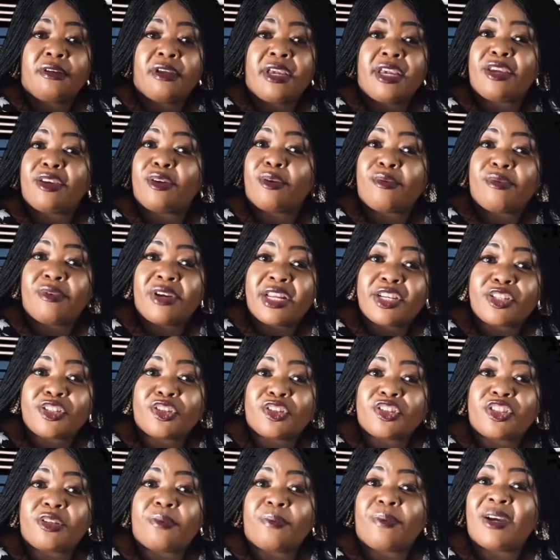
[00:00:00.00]
in your
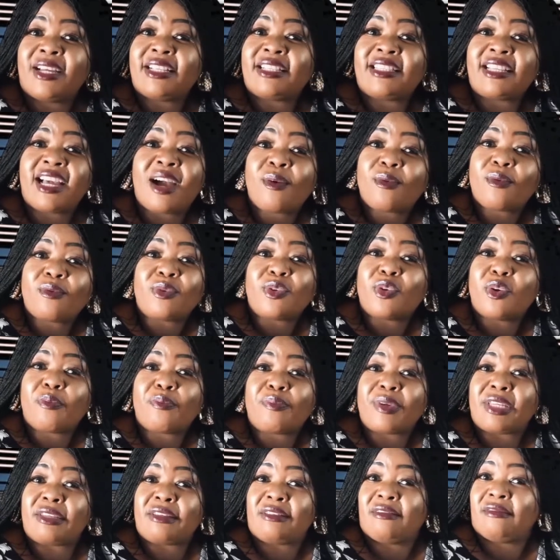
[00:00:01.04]
relationship, and that will not
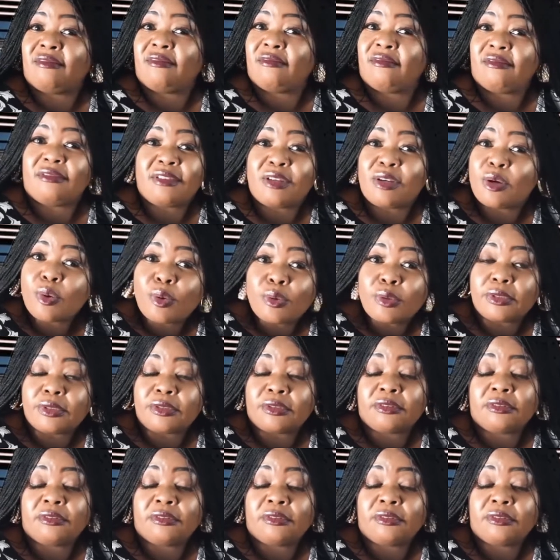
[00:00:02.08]
be good.